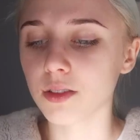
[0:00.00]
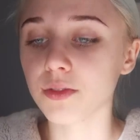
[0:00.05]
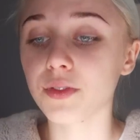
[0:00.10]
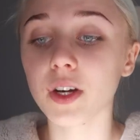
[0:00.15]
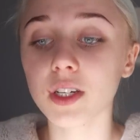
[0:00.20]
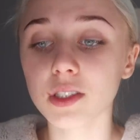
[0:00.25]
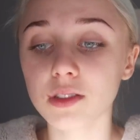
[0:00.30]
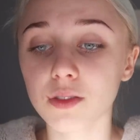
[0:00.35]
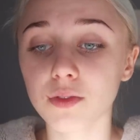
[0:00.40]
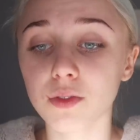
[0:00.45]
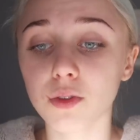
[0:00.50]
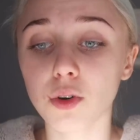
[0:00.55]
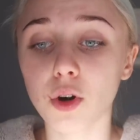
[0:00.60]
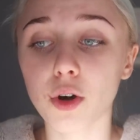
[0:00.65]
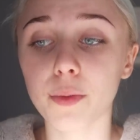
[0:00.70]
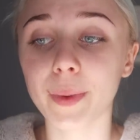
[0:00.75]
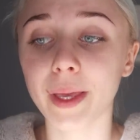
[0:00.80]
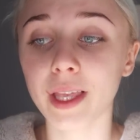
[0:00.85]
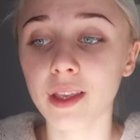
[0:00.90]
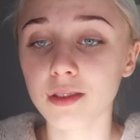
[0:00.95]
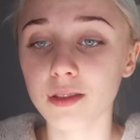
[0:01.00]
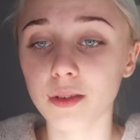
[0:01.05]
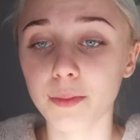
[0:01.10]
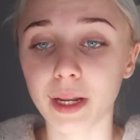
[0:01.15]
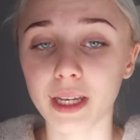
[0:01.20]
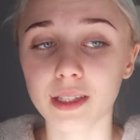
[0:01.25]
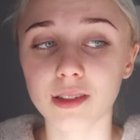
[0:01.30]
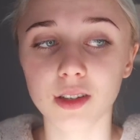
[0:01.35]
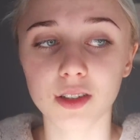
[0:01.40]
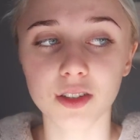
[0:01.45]
So first of all, opinions on
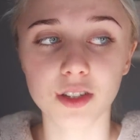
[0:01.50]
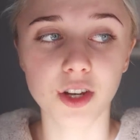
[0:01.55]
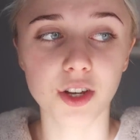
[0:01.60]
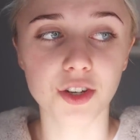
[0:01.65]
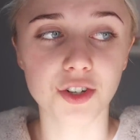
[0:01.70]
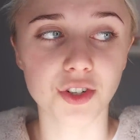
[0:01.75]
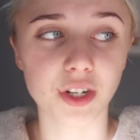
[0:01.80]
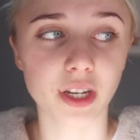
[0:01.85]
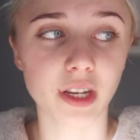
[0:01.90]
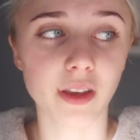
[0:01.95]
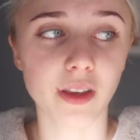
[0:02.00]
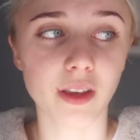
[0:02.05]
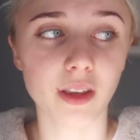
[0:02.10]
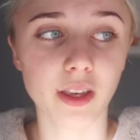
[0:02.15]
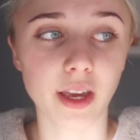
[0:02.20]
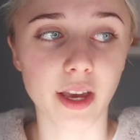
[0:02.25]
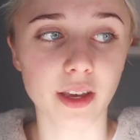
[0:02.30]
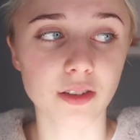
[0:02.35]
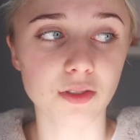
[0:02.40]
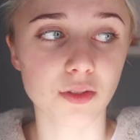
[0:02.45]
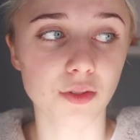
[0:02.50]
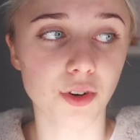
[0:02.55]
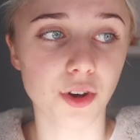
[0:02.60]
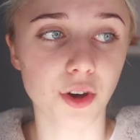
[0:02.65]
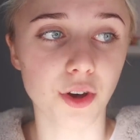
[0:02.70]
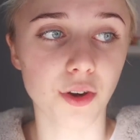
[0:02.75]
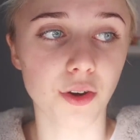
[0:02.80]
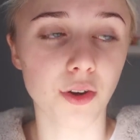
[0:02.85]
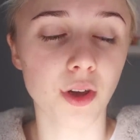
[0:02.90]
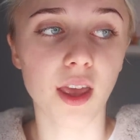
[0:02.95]
plastic surgery, yes or
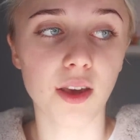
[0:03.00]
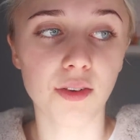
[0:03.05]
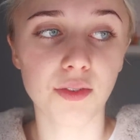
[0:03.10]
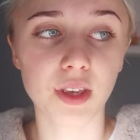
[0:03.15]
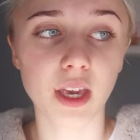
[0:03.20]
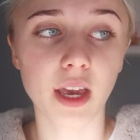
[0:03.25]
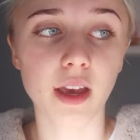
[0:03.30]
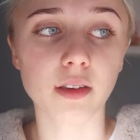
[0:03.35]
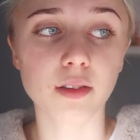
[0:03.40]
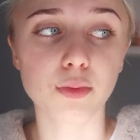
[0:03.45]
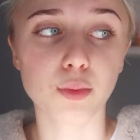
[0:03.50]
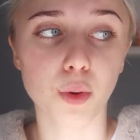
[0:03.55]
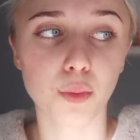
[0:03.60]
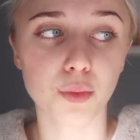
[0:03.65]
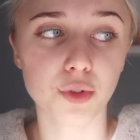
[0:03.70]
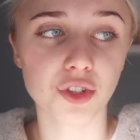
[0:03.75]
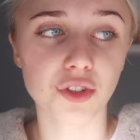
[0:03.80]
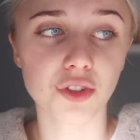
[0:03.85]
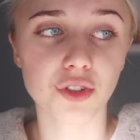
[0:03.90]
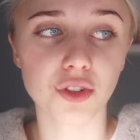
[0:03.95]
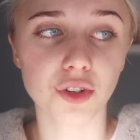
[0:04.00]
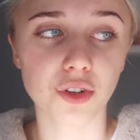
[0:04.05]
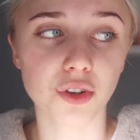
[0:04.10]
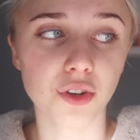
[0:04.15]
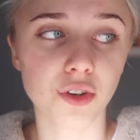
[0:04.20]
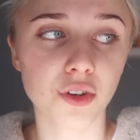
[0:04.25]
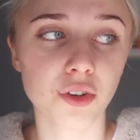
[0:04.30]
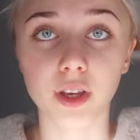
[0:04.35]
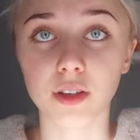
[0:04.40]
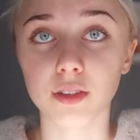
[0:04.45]
no? If yes, what would you
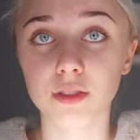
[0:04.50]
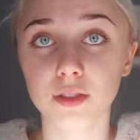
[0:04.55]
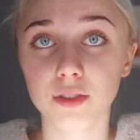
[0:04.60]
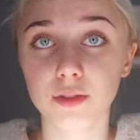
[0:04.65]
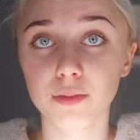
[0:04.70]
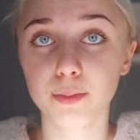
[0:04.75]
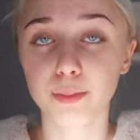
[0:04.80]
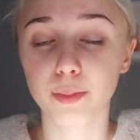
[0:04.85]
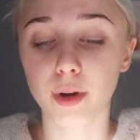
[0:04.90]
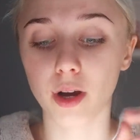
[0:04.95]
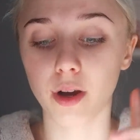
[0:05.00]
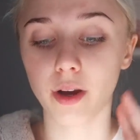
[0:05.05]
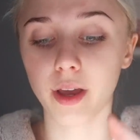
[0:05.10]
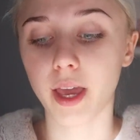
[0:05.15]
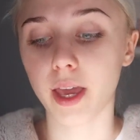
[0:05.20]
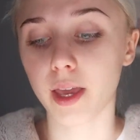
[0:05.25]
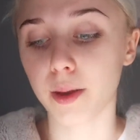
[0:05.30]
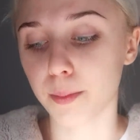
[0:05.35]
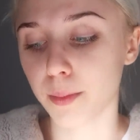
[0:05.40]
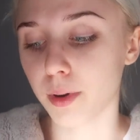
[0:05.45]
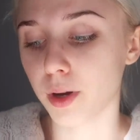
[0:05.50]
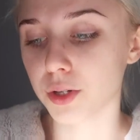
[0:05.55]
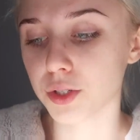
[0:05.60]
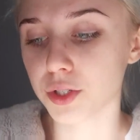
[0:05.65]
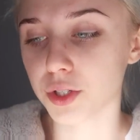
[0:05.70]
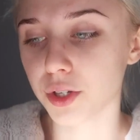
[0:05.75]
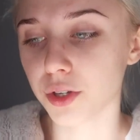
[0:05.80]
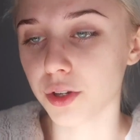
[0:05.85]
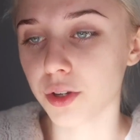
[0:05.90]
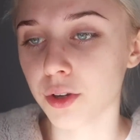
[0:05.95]
do? That's part A and part
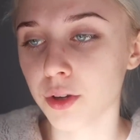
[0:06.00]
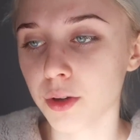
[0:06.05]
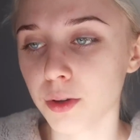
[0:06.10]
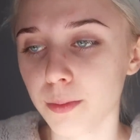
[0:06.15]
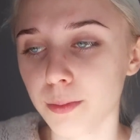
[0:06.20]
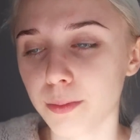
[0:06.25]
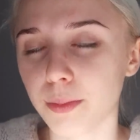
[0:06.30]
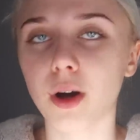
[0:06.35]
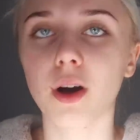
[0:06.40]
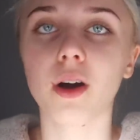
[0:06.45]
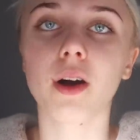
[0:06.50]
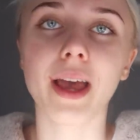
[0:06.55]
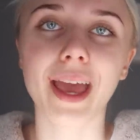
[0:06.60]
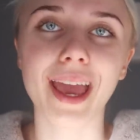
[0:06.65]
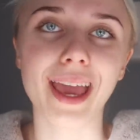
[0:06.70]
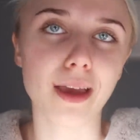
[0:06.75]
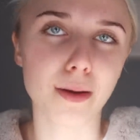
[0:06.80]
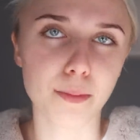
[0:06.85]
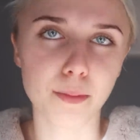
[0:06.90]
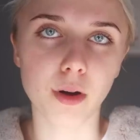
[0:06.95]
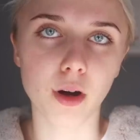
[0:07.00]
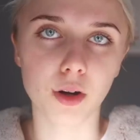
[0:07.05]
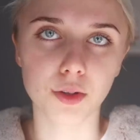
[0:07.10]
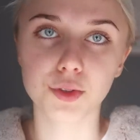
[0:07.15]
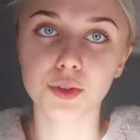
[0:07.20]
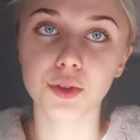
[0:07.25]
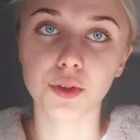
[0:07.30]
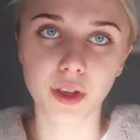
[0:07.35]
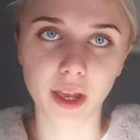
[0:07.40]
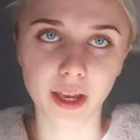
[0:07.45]
two part A and part
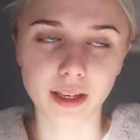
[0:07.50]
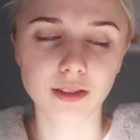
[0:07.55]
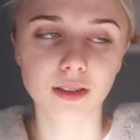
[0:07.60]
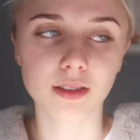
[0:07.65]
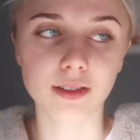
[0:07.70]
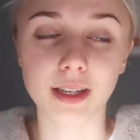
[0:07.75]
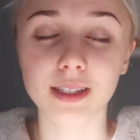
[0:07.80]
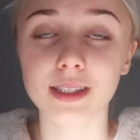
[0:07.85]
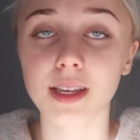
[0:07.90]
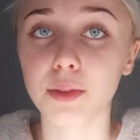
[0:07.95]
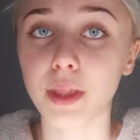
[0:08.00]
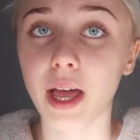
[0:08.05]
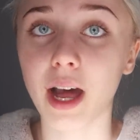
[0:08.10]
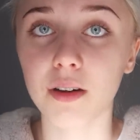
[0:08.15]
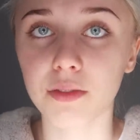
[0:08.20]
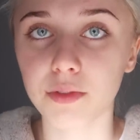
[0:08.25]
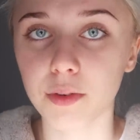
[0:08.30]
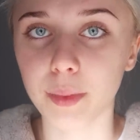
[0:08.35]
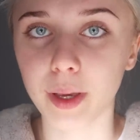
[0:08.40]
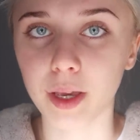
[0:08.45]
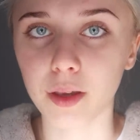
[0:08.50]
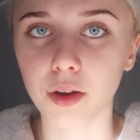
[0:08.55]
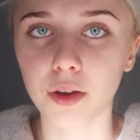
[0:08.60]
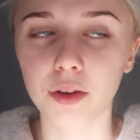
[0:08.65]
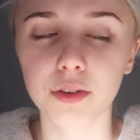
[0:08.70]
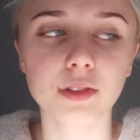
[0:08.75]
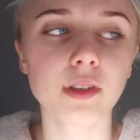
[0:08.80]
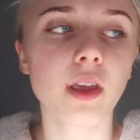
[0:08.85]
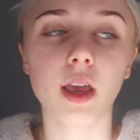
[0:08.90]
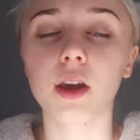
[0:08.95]
2, yes, because that's how the alphabet
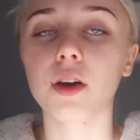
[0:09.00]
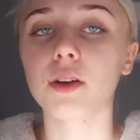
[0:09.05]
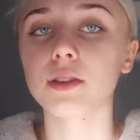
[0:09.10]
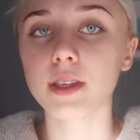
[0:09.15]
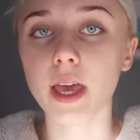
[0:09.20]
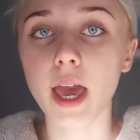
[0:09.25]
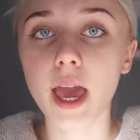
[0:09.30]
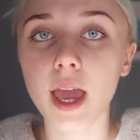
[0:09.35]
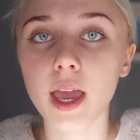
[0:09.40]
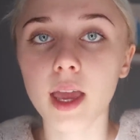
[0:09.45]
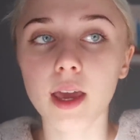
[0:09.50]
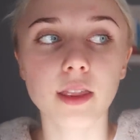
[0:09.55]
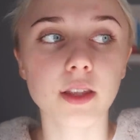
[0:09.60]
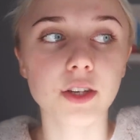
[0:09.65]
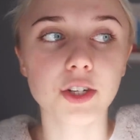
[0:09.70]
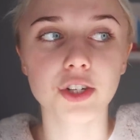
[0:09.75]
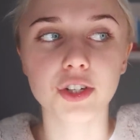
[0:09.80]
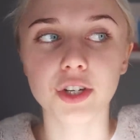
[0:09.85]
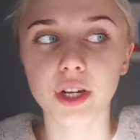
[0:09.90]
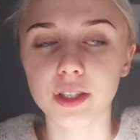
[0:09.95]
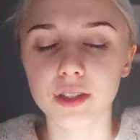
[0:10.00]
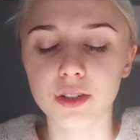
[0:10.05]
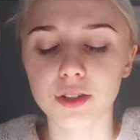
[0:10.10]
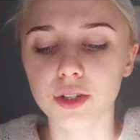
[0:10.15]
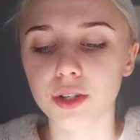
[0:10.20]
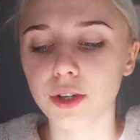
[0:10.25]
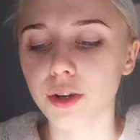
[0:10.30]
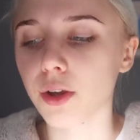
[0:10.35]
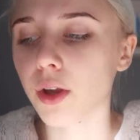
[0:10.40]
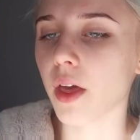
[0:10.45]
goes. It goes A and then straight to
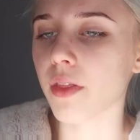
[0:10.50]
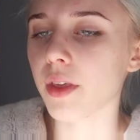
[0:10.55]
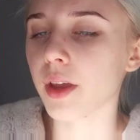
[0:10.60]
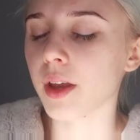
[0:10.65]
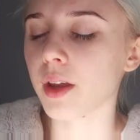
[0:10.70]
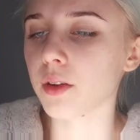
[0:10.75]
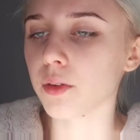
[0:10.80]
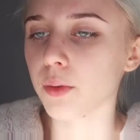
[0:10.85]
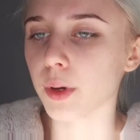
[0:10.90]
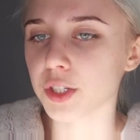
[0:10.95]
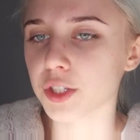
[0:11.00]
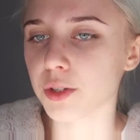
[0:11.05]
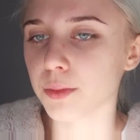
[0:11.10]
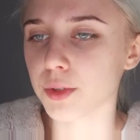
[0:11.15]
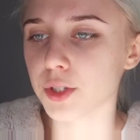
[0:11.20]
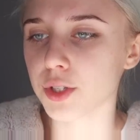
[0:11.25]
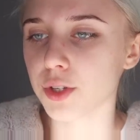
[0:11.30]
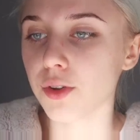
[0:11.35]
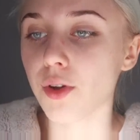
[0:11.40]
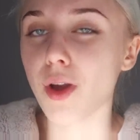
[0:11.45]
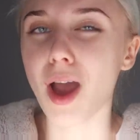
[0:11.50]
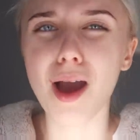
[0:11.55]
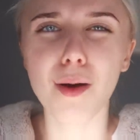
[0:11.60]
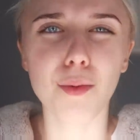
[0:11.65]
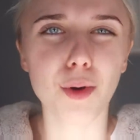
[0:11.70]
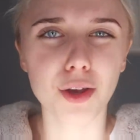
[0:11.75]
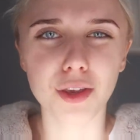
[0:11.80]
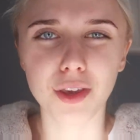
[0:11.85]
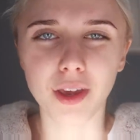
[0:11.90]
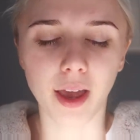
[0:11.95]
2. And then question number 2,
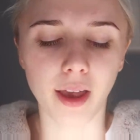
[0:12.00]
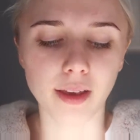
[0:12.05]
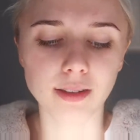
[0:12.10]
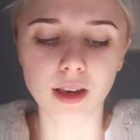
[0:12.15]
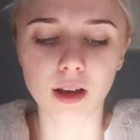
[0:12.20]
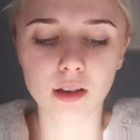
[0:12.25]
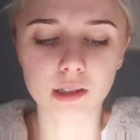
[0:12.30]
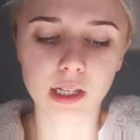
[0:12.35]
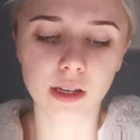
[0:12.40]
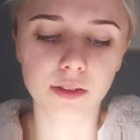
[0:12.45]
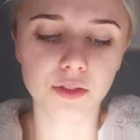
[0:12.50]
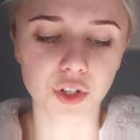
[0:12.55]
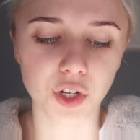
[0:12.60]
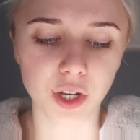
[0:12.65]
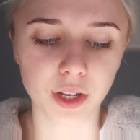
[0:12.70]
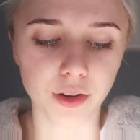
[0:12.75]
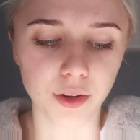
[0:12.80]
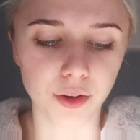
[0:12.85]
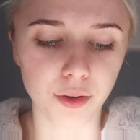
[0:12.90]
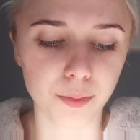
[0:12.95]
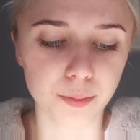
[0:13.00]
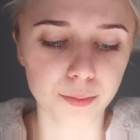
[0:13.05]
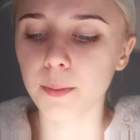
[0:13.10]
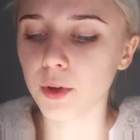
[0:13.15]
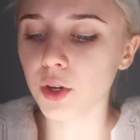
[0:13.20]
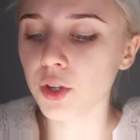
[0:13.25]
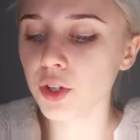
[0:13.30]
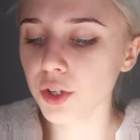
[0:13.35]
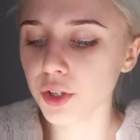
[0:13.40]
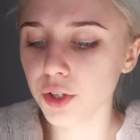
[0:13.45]
how are you guys? How's life treating you? I'm
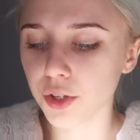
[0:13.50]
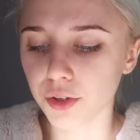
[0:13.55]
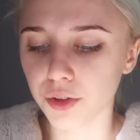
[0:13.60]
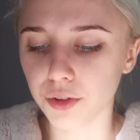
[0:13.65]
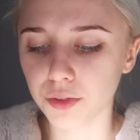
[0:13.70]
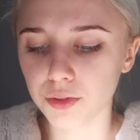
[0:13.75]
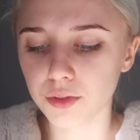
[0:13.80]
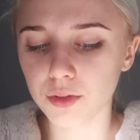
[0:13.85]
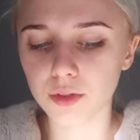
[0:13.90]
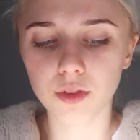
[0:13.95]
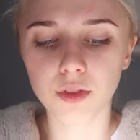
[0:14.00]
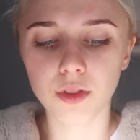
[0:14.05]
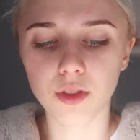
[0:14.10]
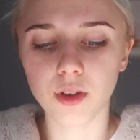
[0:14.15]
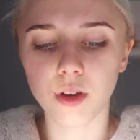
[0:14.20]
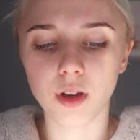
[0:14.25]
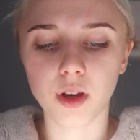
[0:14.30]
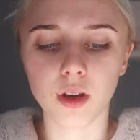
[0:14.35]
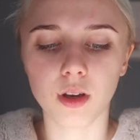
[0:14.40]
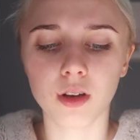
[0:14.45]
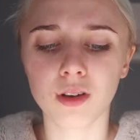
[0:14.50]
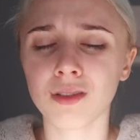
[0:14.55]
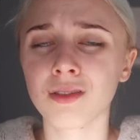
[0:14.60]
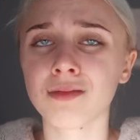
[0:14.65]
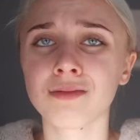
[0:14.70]
gonna use the